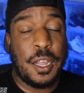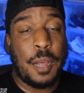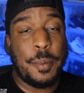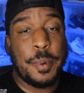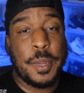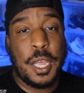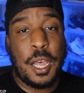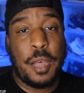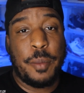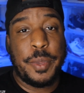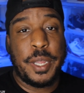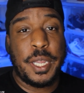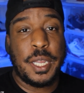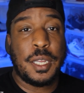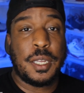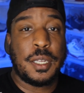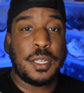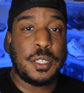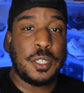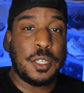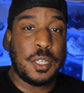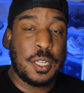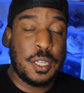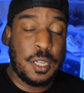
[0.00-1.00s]
upcoming
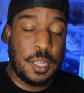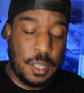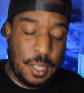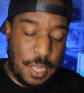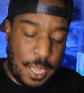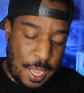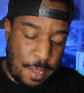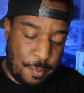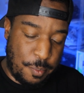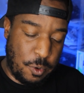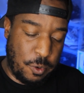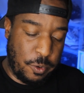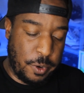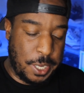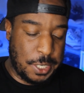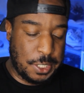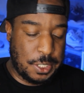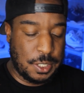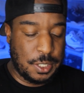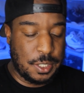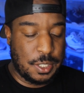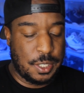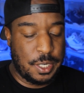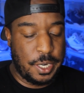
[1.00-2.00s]

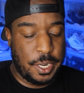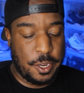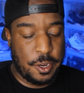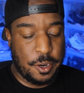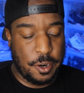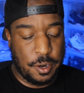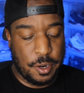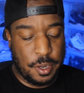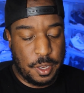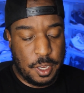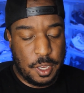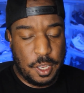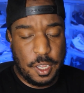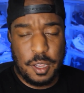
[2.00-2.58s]
collaboration sneaker